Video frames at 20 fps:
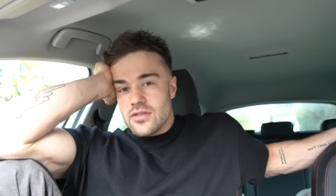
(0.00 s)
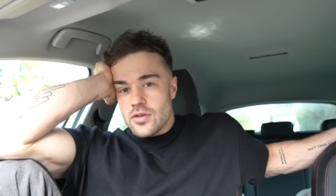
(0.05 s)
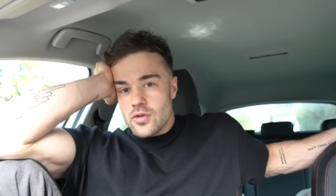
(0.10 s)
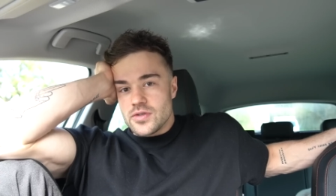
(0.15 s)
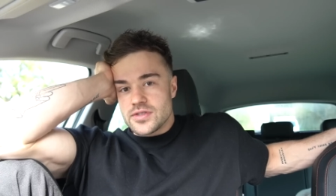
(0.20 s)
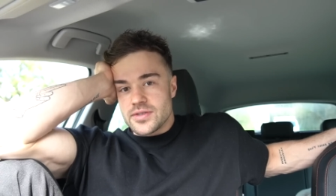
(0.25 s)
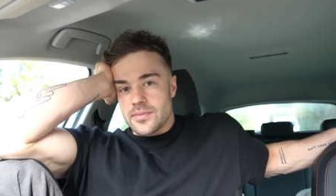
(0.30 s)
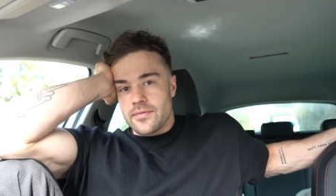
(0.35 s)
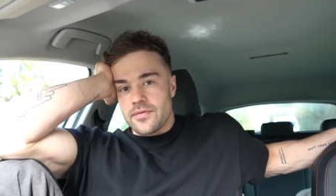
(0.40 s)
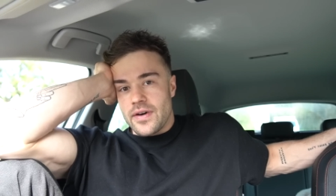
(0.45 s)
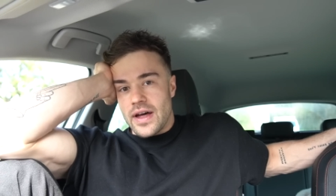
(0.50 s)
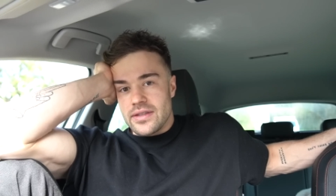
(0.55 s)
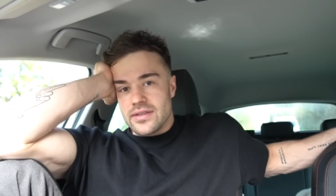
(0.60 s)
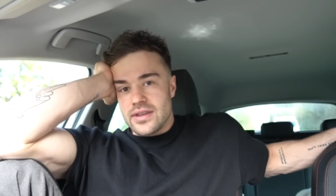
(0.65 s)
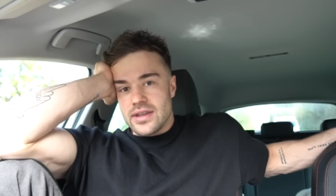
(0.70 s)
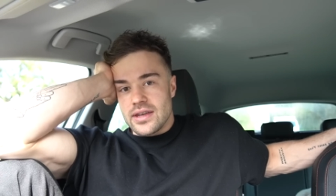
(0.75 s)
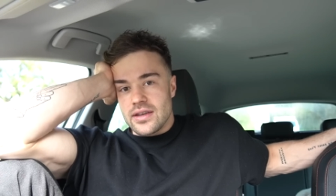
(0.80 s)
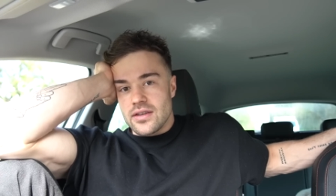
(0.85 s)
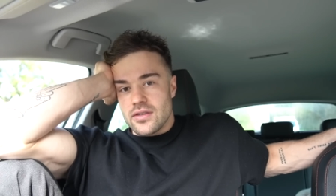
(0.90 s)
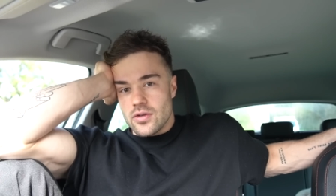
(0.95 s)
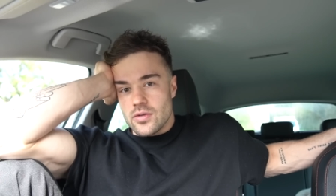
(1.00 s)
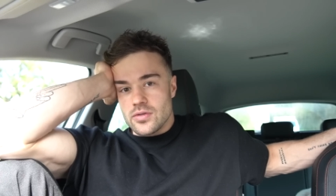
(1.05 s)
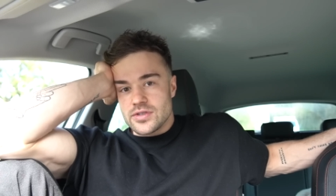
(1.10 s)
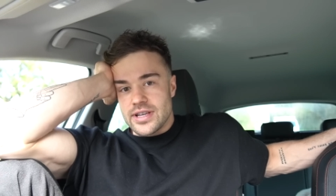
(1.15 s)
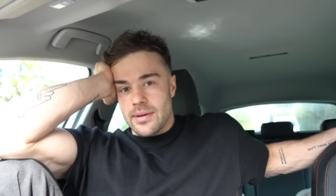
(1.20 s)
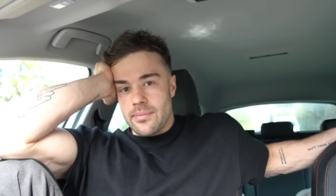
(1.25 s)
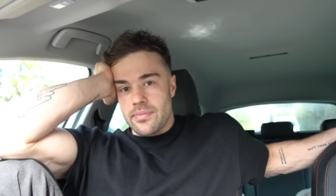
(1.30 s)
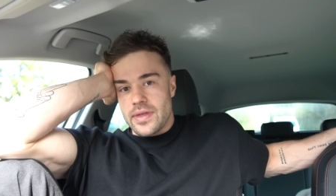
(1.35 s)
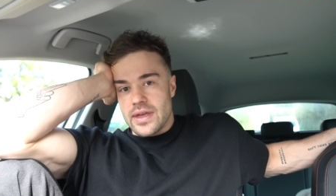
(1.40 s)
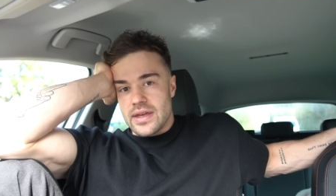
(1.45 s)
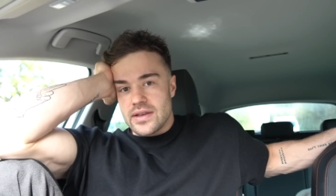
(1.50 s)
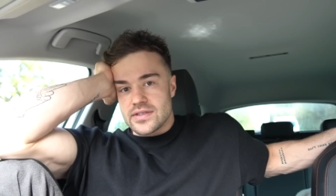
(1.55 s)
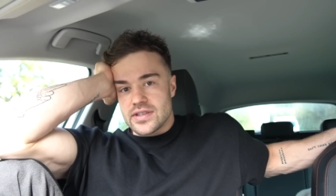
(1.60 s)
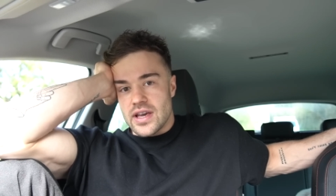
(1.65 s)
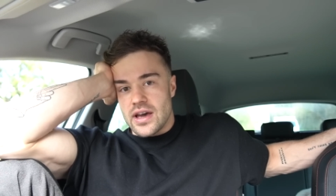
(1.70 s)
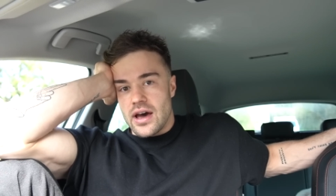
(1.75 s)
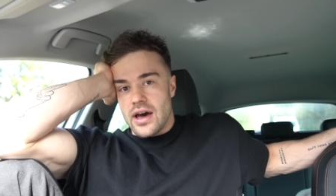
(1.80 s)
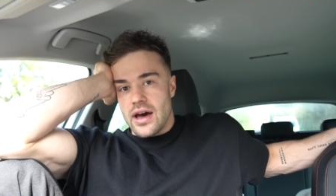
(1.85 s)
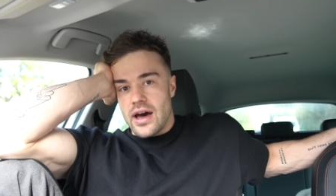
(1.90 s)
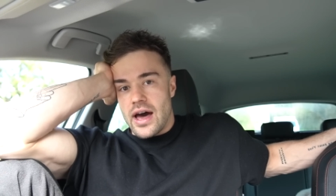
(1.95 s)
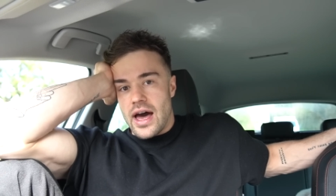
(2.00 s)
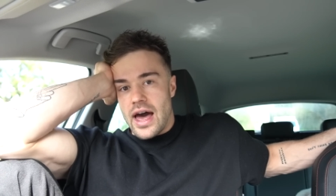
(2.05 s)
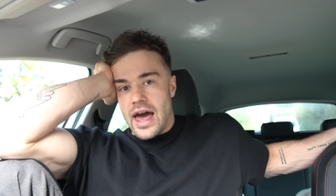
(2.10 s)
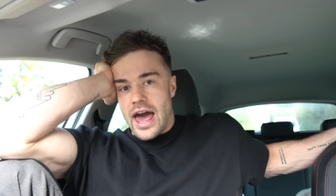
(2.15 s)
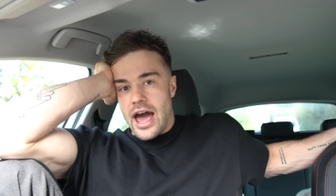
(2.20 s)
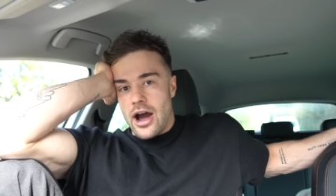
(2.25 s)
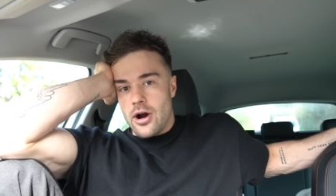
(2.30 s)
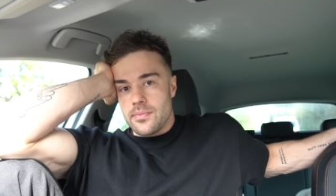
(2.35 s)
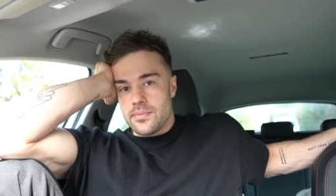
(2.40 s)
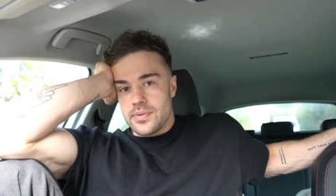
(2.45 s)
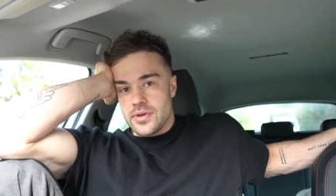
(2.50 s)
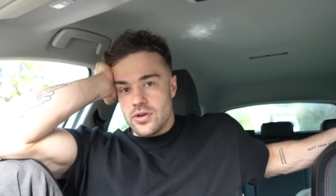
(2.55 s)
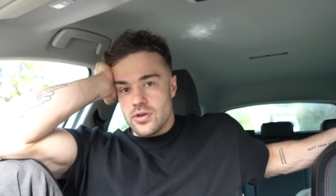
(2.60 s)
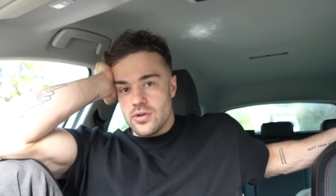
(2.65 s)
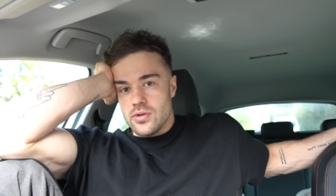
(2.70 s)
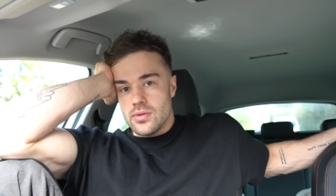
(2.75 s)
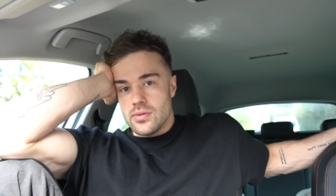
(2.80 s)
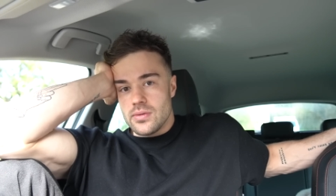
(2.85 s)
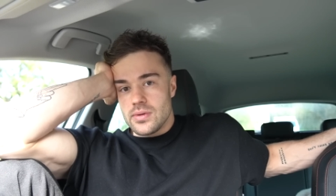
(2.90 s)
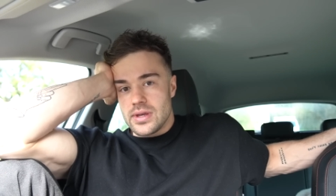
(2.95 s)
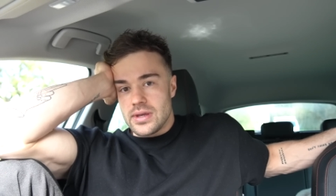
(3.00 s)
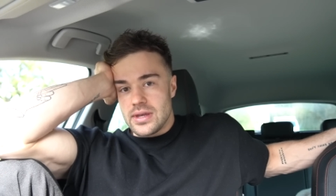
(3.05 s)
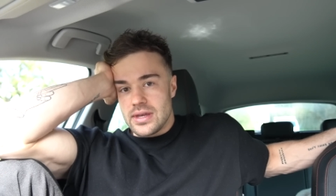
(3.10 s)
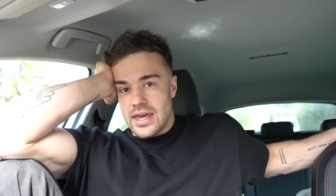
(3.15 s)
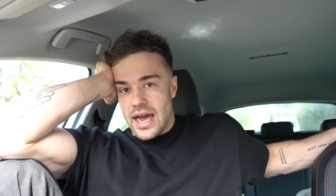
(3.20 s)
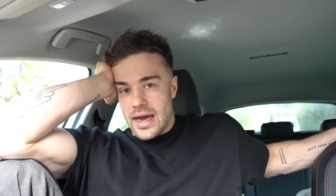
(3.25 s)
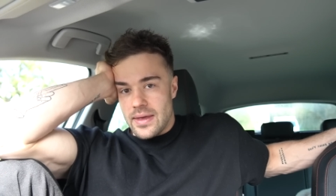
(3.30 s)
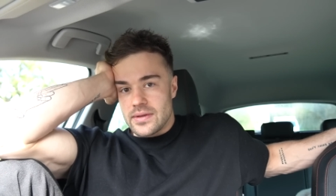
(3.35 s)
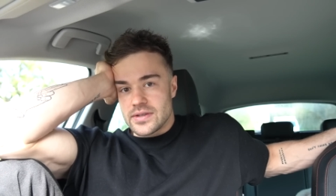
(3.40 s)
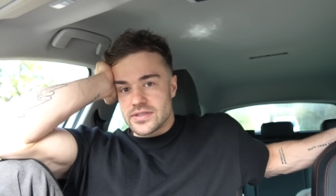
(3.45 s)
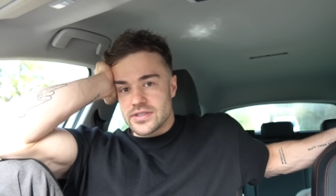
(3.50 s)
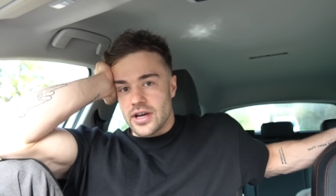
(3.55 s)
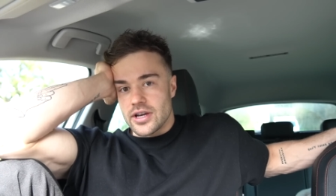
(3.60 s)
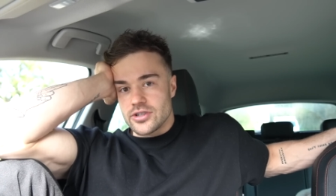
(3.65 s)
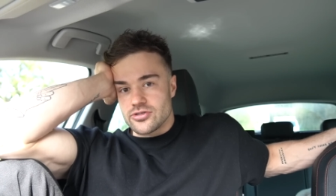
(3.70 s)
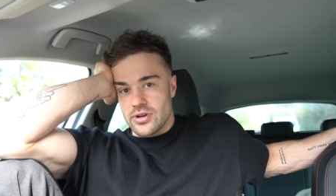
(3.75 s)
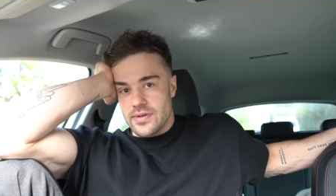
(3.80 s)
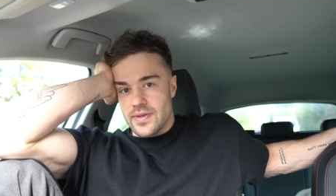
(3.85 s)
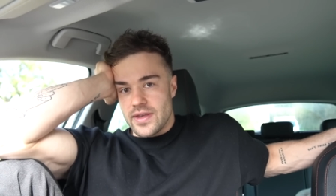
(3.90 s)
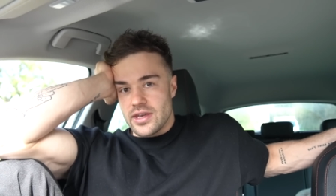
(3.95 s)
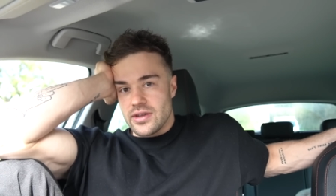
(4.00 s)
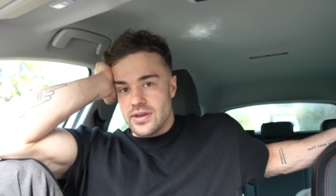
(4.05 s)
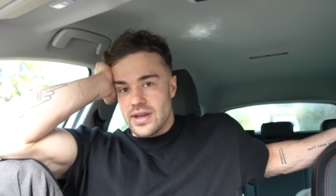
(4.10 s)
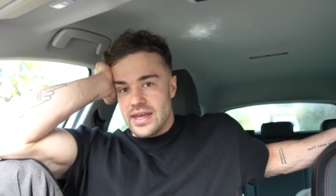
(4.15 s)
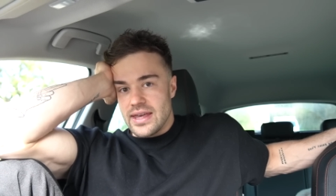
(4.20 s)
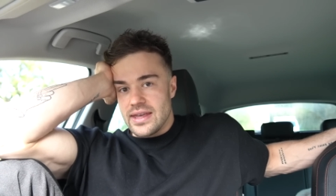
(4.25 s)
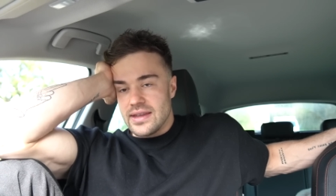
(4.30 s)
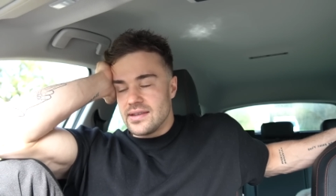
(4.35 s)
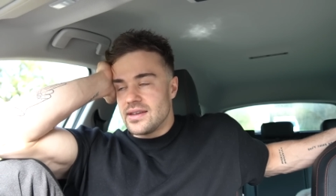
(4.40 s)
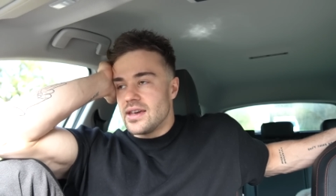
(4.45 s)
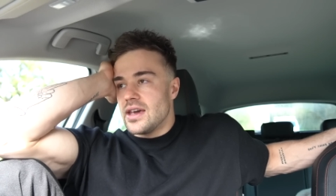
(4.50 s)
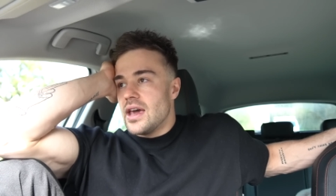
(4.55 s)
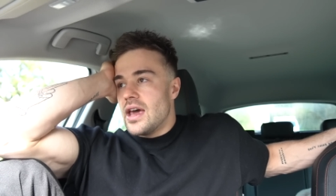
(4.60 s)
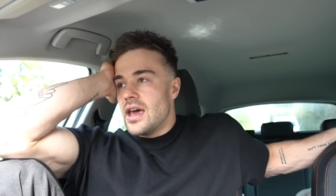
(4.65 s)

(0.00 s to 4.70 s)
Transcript: do some funding, do something to help you get the surgery that you need.